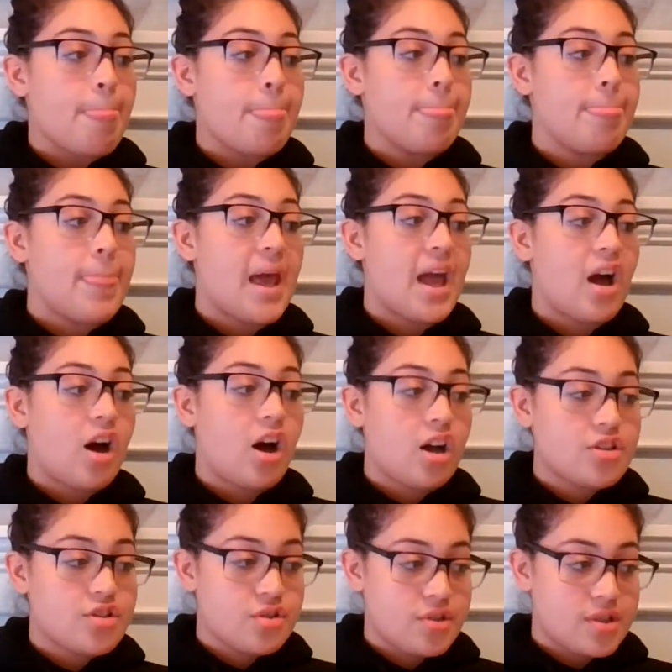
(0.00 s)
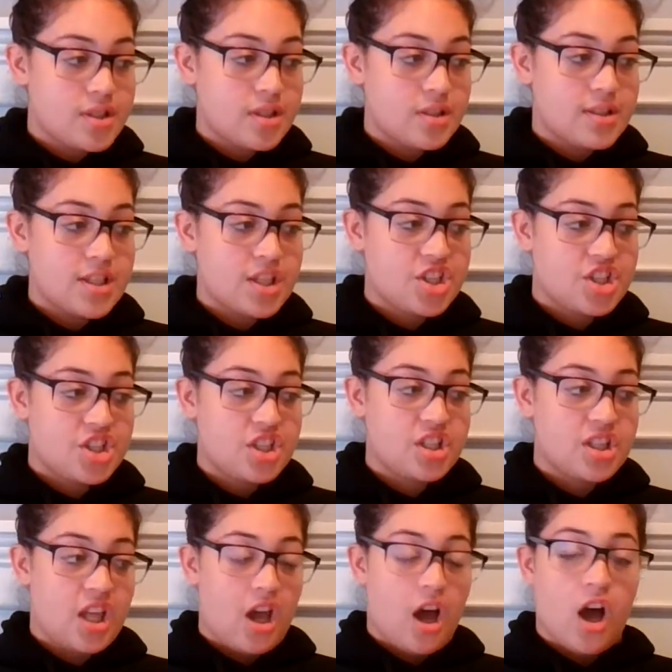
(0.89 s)
They
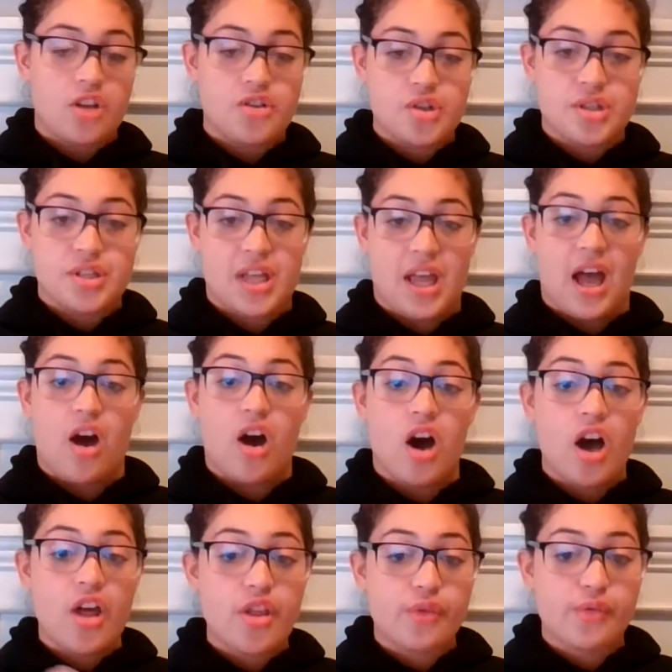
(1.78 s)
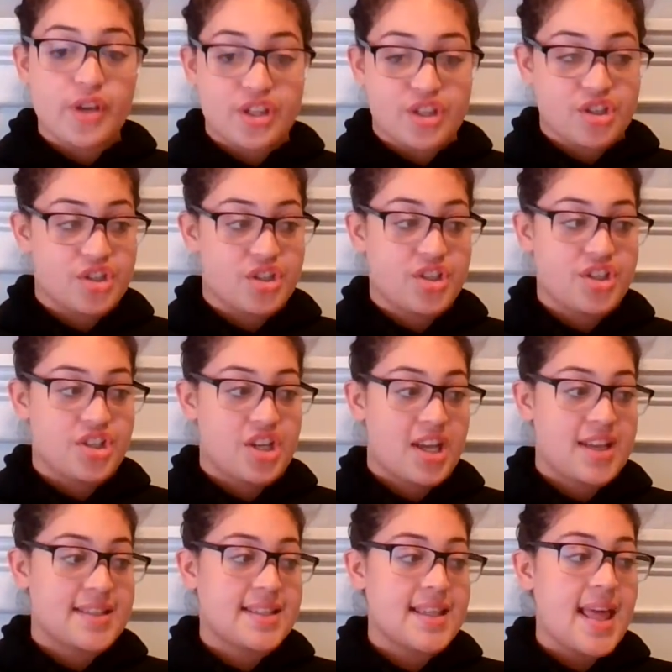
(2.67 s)
also say how other research
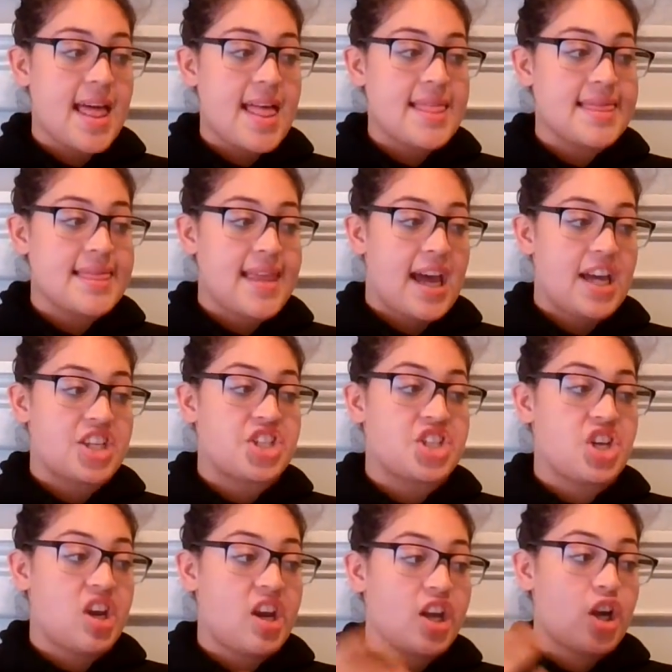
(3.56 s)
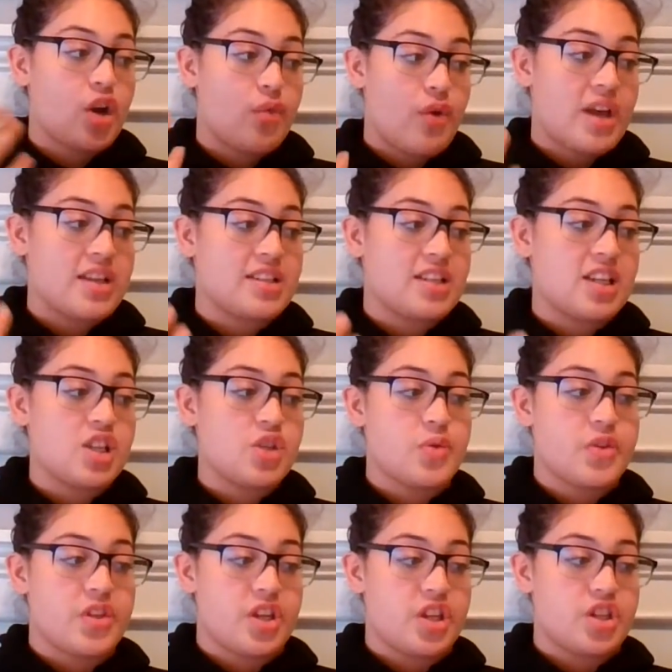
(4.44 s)
suggests that sharing a residence
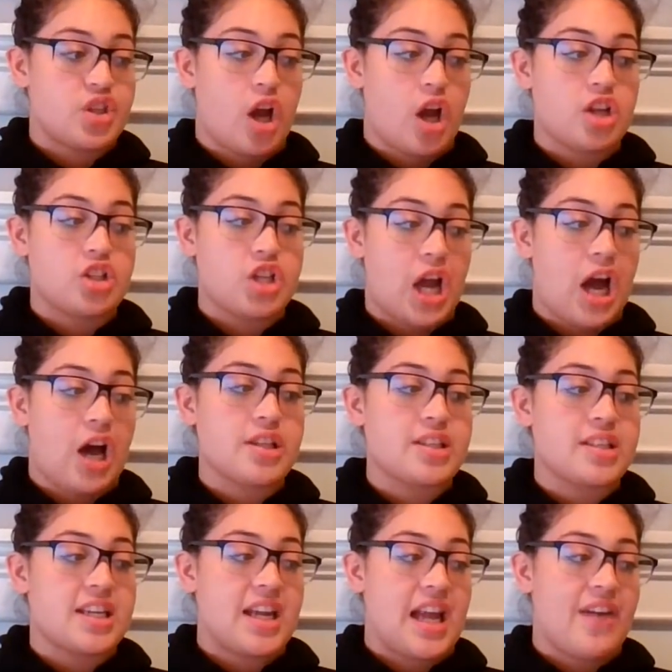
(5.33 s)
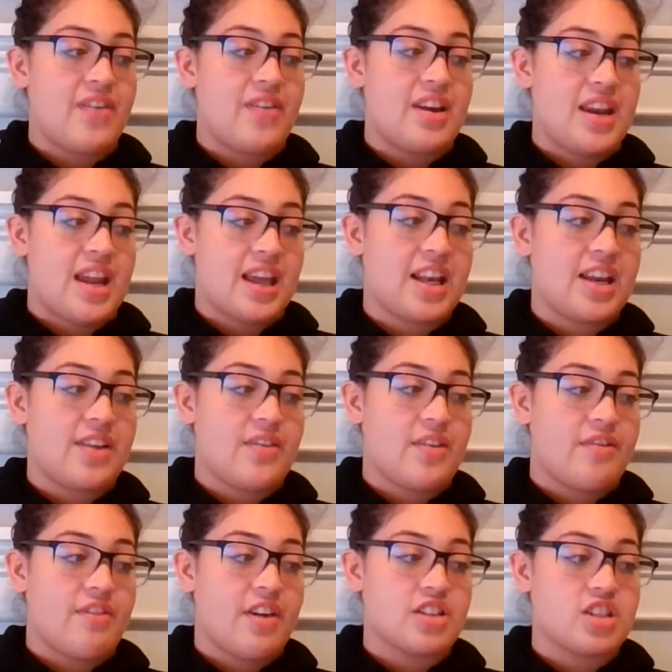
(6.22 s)
with an adult child can have a negative
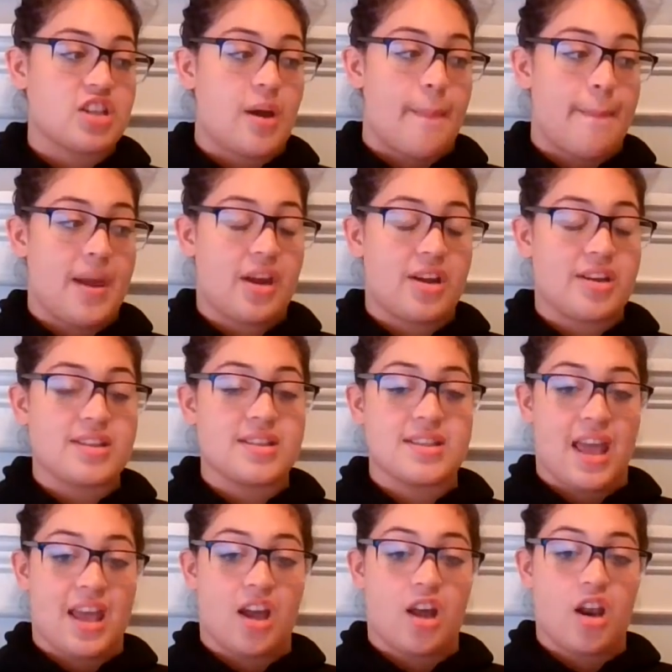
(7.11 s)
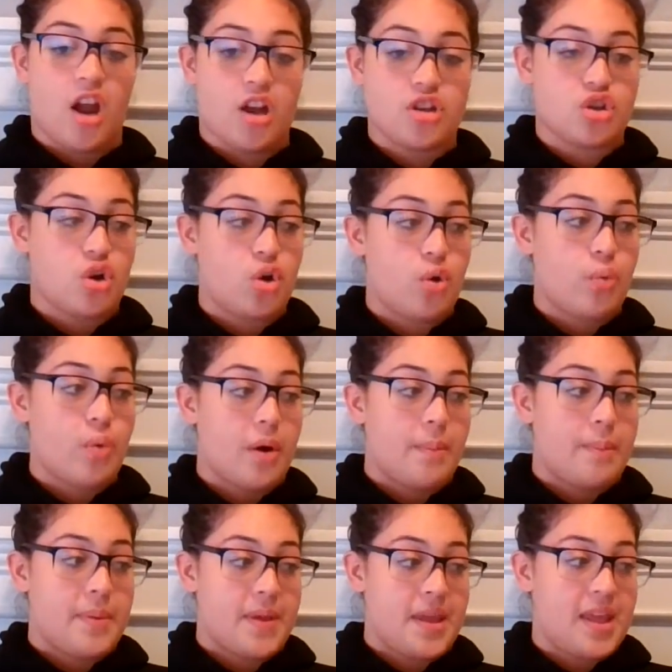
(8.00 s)
effect on parents' psychological
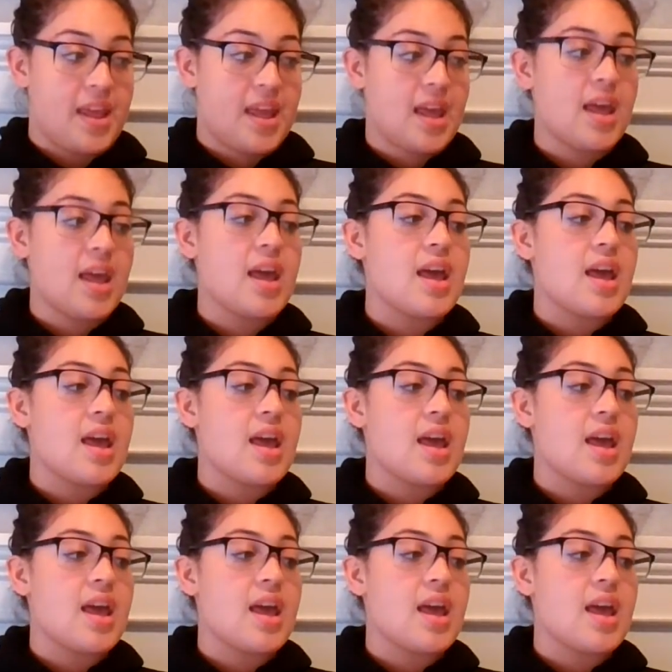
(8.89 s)
well-being.